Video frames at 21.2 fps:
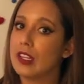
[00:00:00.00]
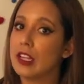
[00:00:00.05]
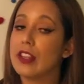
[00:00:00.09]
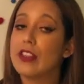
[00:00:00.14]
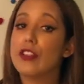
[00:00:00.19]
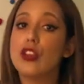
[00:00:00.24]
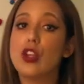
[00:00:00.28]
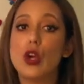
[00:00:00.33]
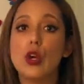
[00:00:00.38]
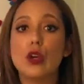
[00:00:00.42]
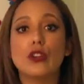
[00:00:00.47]

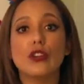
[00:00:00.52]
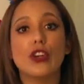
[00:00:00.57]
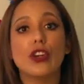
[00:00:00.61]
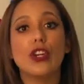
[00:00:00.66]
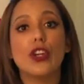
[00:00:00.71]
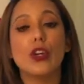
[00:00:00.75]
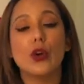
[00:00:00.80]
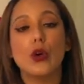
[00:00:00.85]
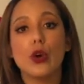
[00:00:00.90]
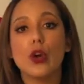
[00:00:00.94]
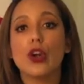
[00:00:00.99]
Those are
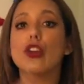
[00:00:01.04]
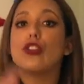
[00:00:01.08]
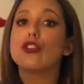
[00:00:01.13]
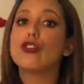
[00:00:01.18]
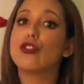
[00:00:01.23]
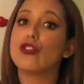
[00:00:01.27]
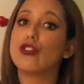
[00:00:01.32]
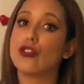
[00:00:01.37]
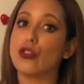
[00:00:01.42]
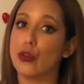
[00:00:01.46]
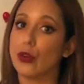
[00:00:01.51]
your
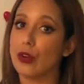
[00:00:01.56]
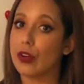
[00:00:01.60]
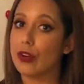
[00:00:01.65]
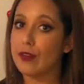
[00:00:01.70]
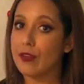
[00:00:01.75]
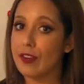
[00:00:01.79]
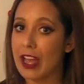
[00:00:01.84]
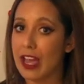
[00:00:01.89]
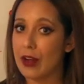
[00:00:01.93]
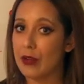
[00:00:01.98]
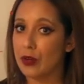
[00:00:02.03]
short
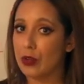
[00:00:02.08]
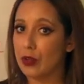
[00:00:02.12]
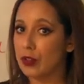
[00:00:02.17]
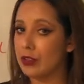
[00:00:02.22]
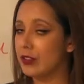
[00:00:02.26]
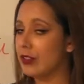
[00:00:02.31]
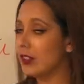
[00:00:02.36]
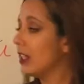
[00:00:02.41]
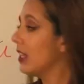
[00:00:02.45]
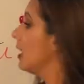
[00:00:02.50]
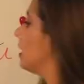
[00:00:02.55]
vowels.